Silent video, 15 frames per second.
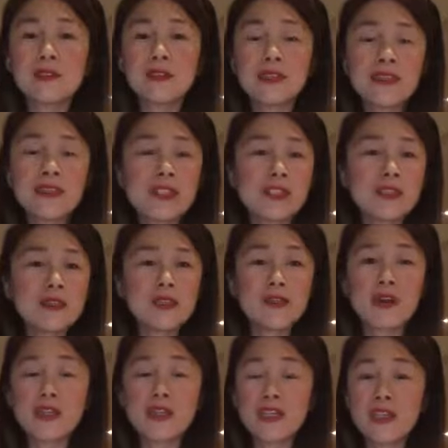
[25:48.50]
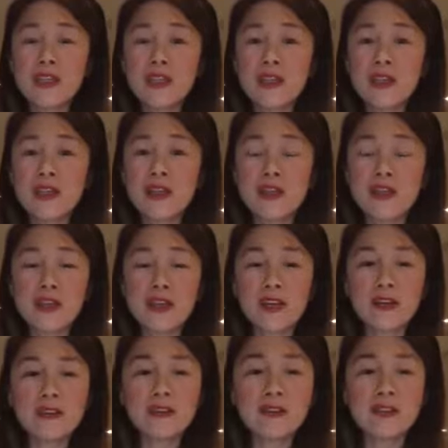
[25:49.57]
And just acknowledging that they're
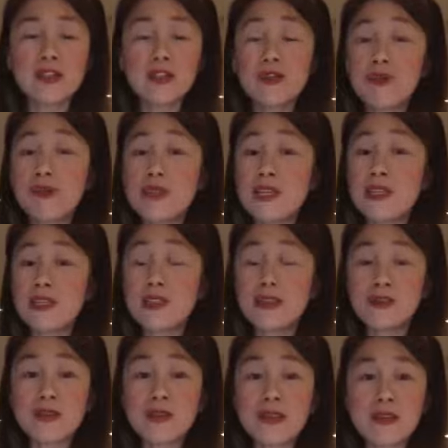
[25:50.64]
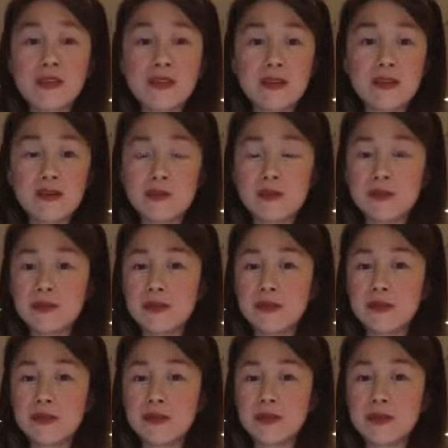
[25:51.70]
there. There's no need to do anything
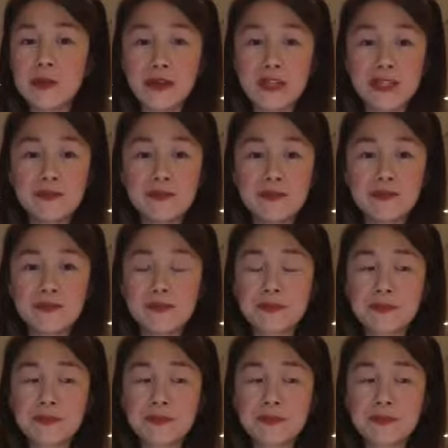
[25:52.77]
about it.